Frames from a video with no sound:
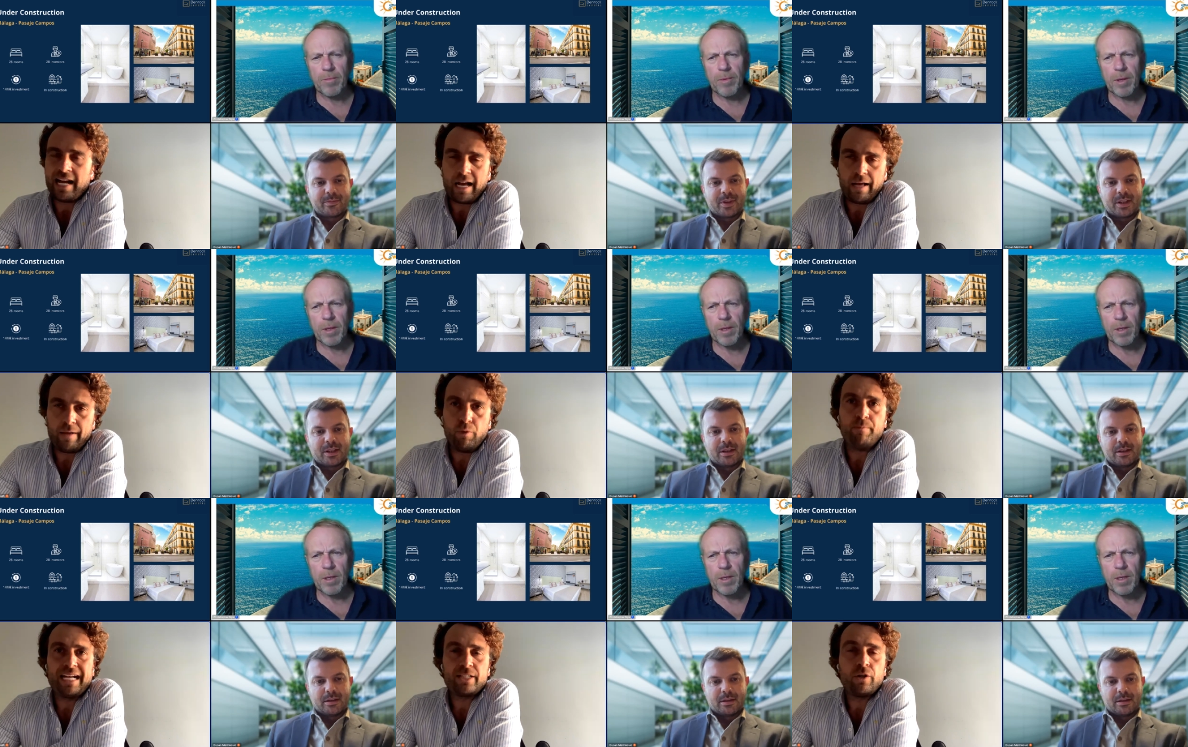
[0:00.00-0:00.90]
Speaker 1: I
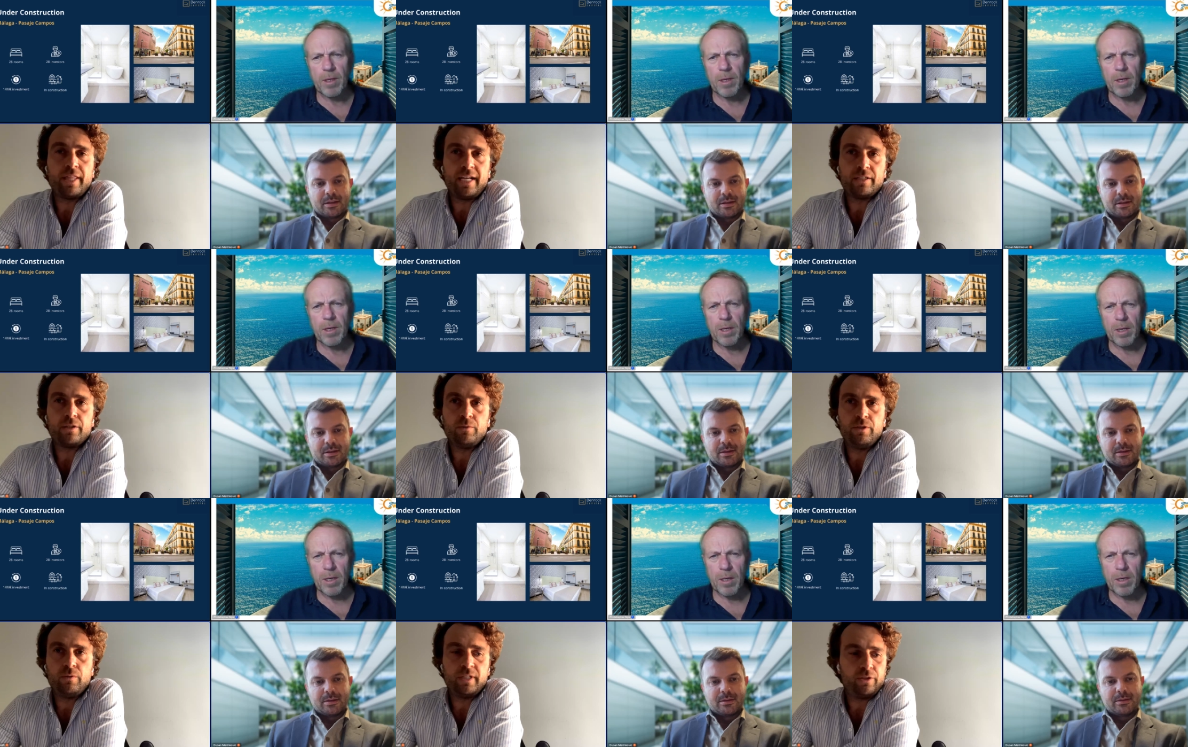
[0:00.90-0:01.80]
would pass on that to
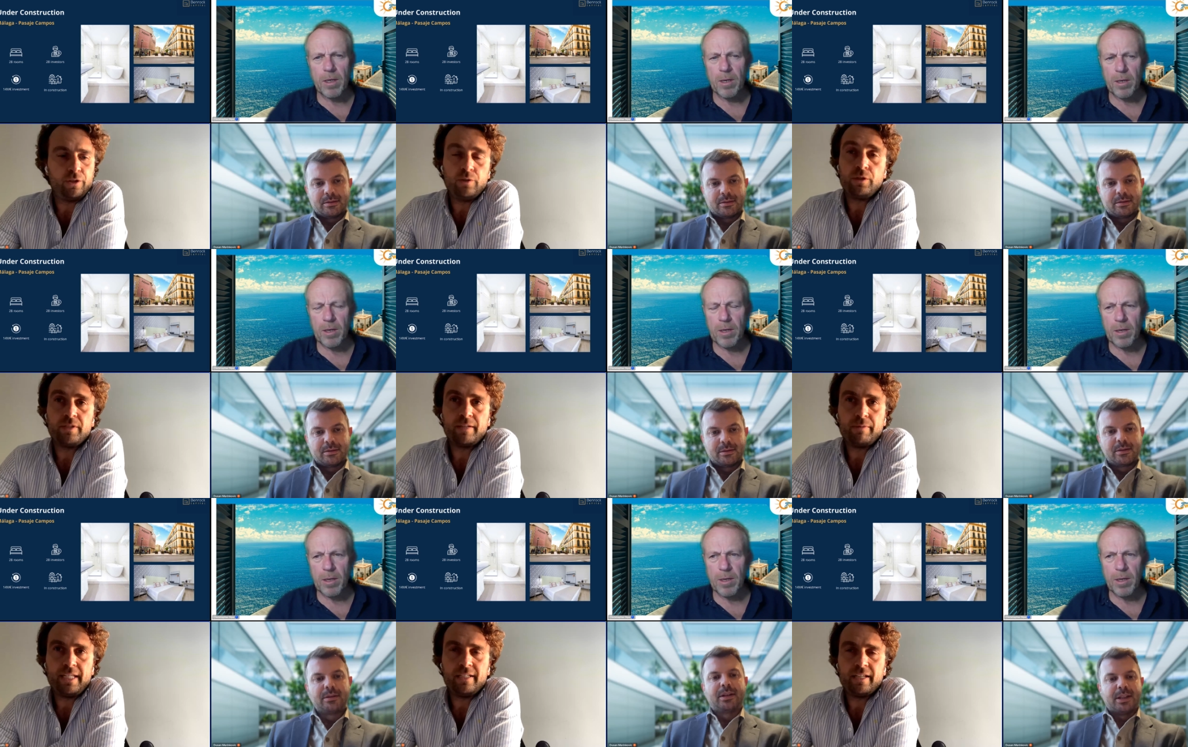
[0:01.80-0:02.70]
do to you, do
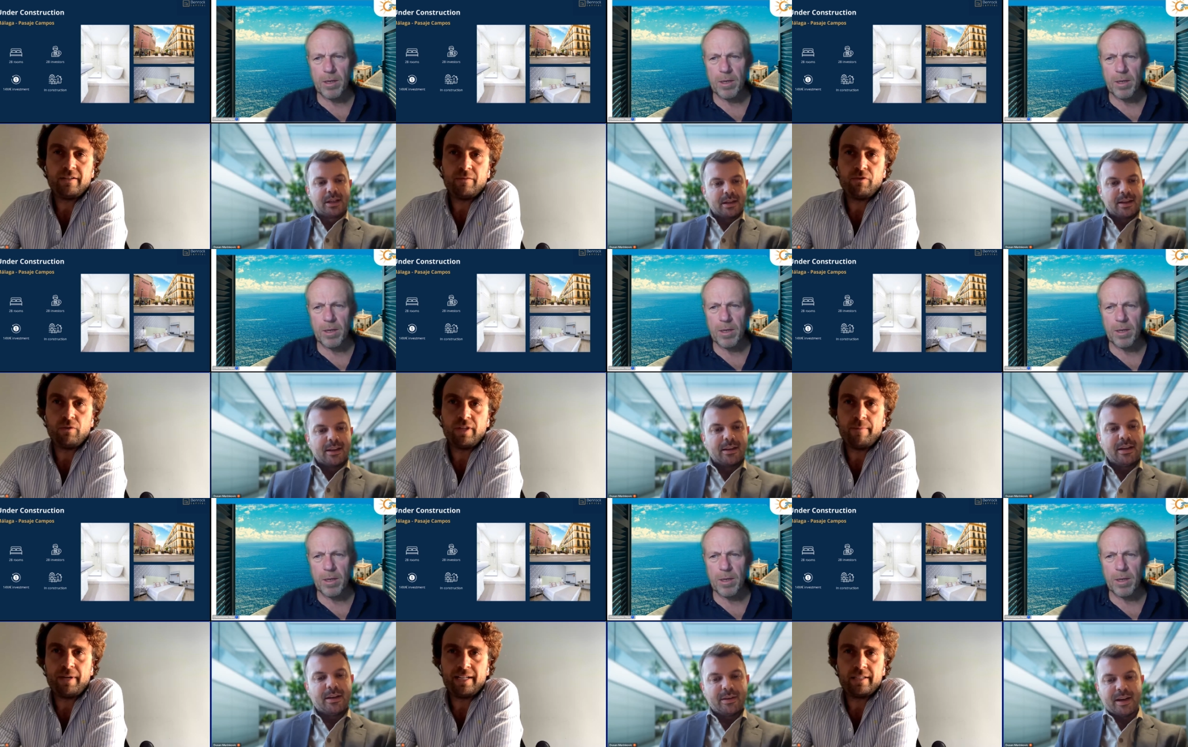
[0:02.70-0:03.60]
something uh, for
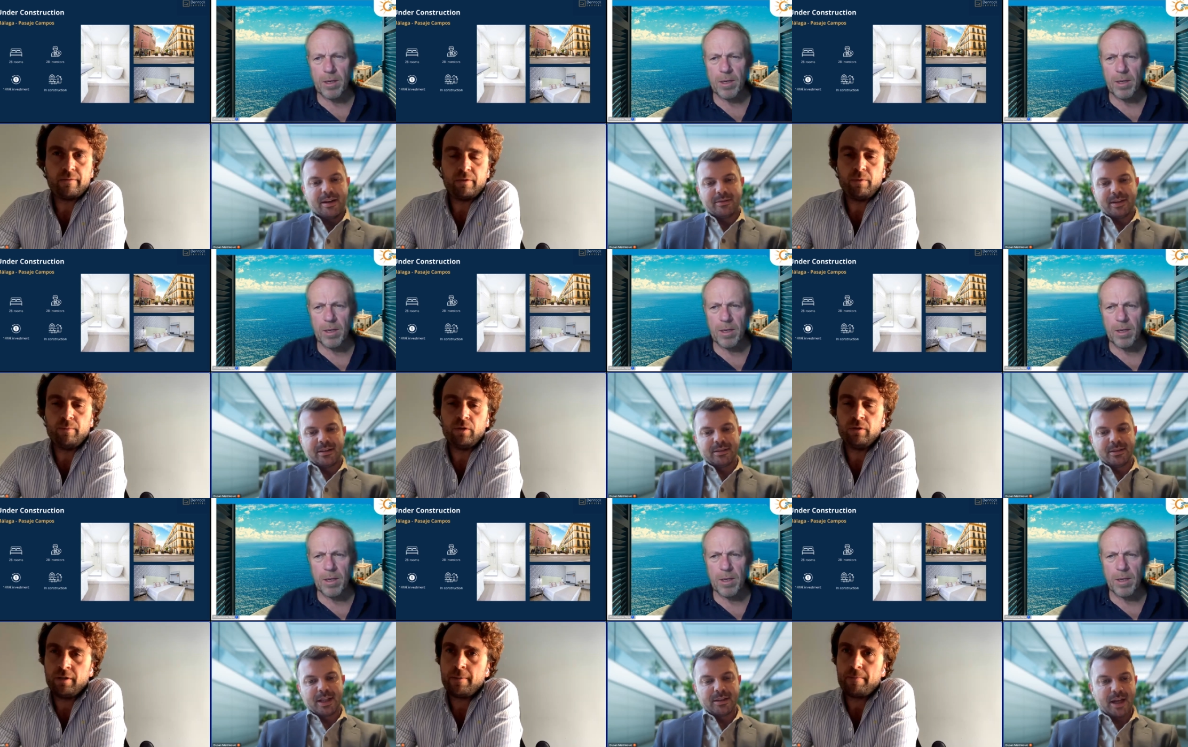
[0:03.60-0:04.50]
that. Yeah,
Speaker 2: yeah, I'll
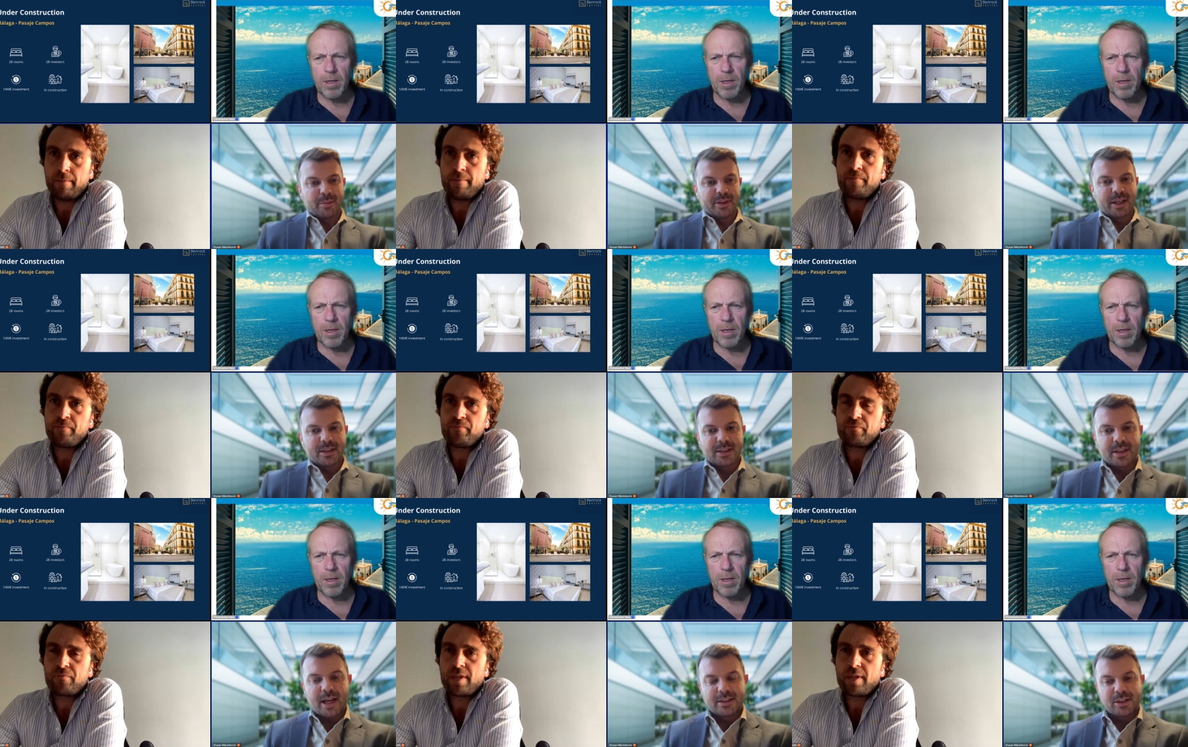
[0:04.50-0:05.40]
I'll, uh, I'll, happily
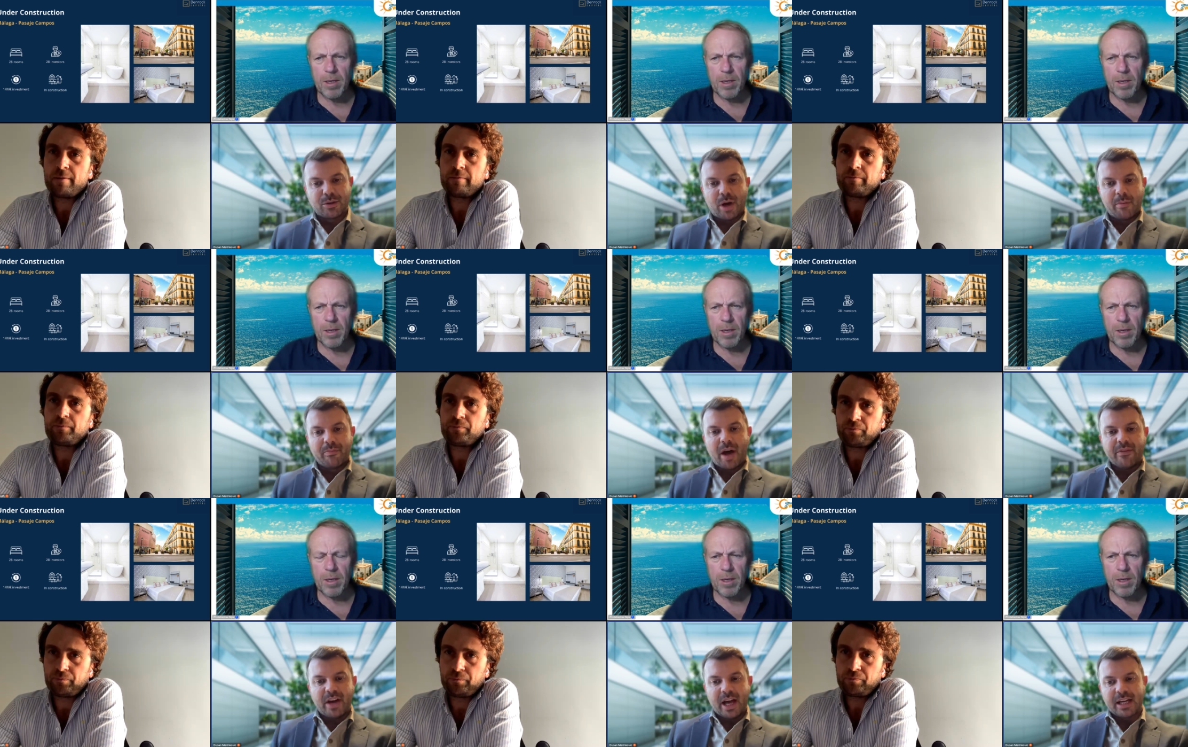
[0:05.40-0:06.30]
answer that. So um,
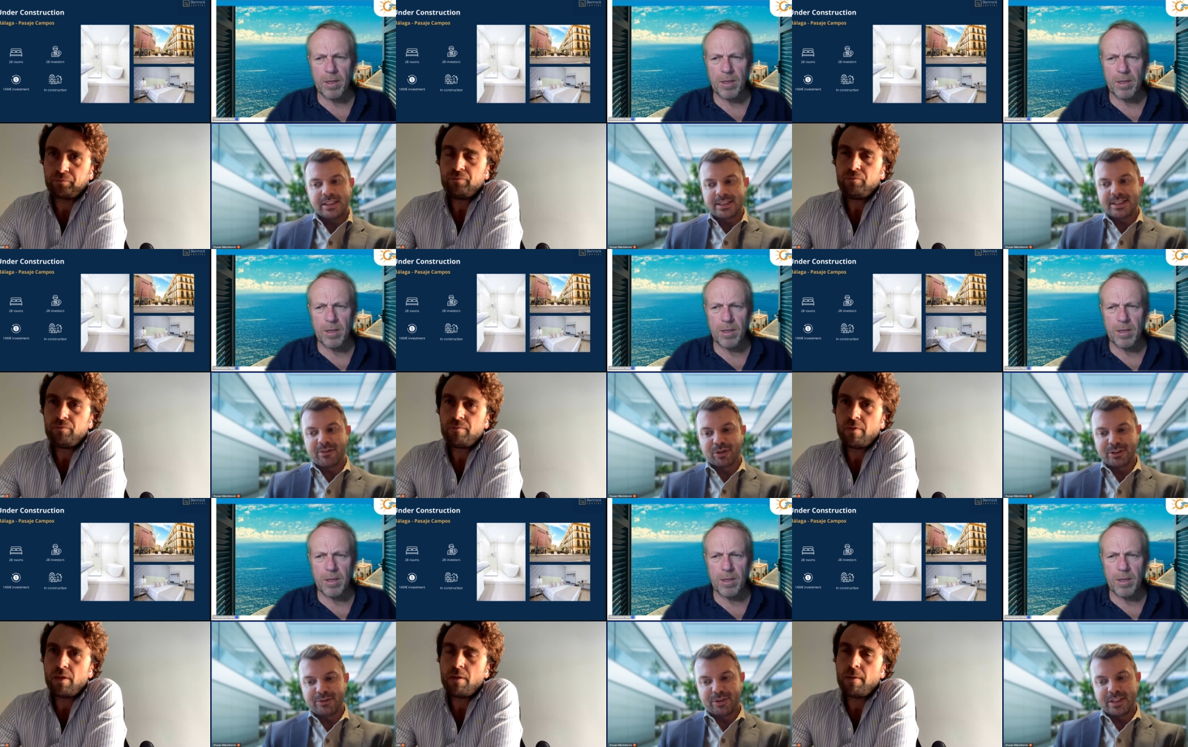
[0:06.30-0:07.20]
I've had
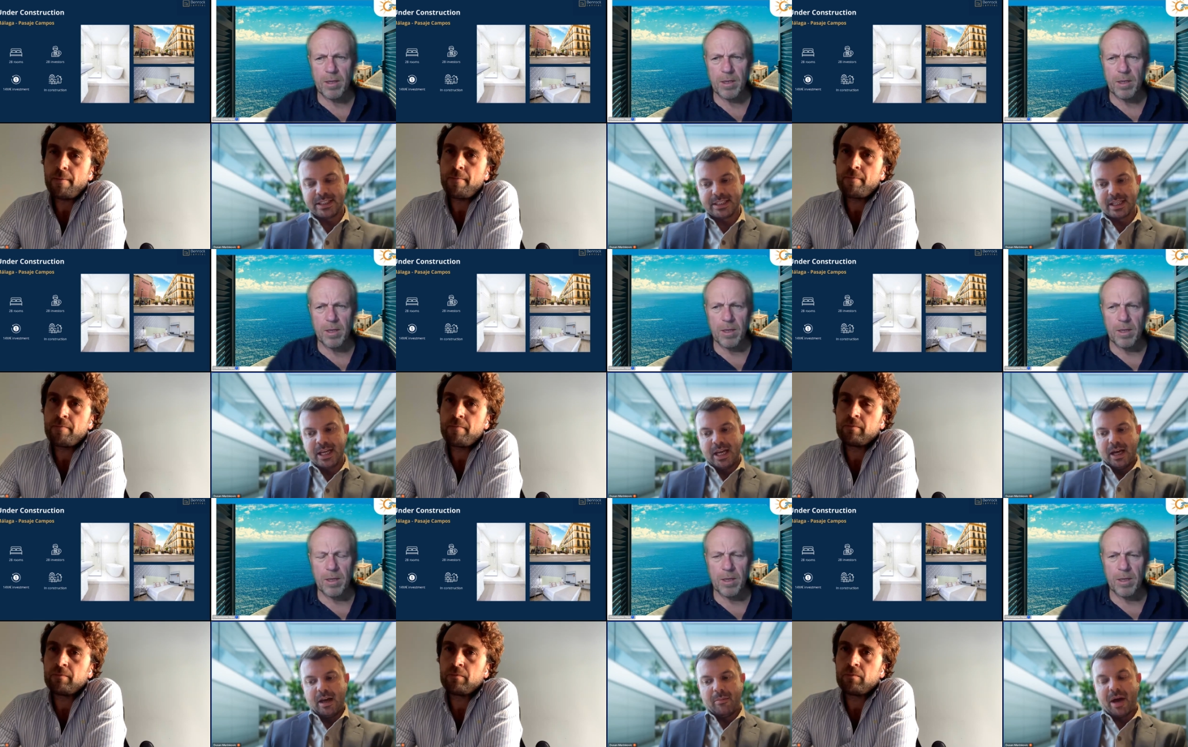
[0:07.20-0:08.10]
several different,
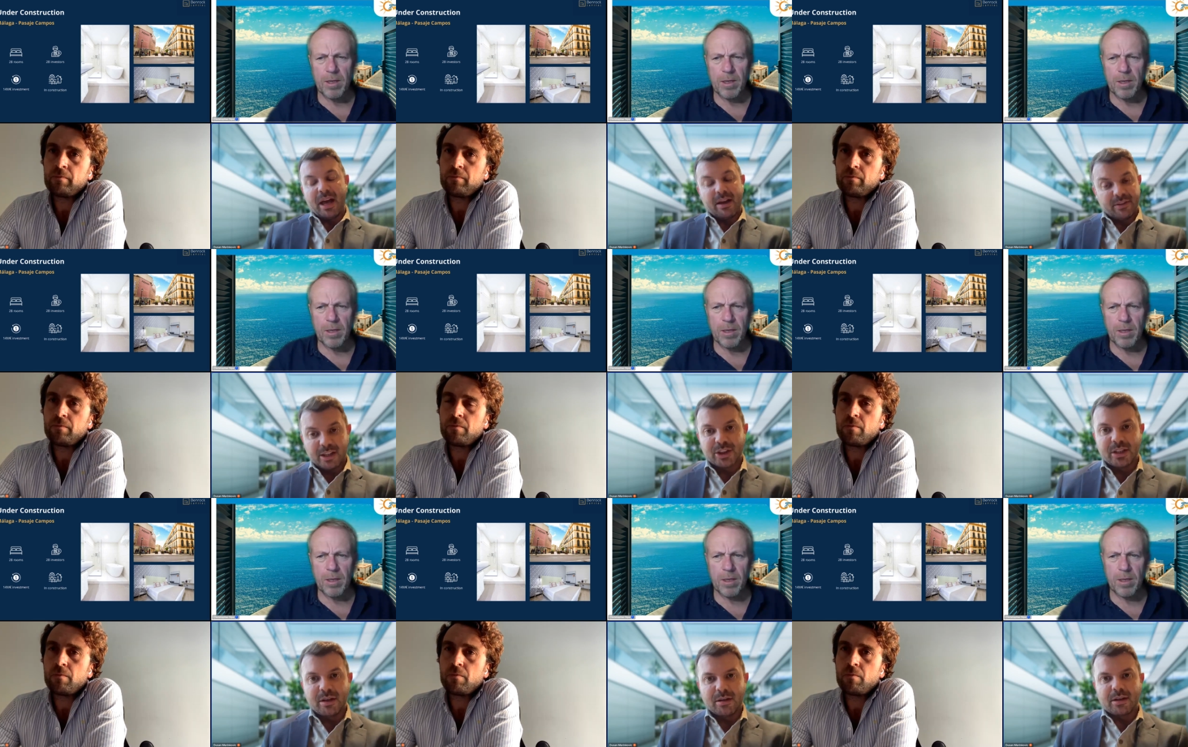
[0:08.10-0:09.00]
um, I have
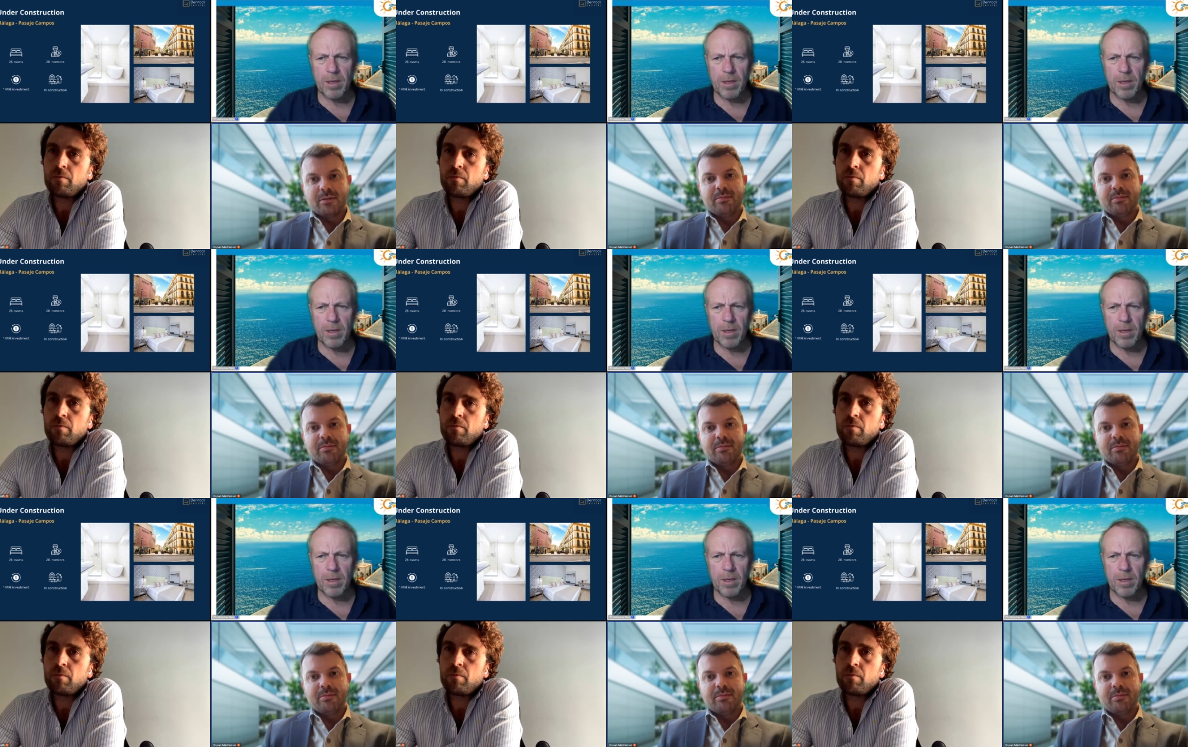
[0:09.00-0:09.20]
actually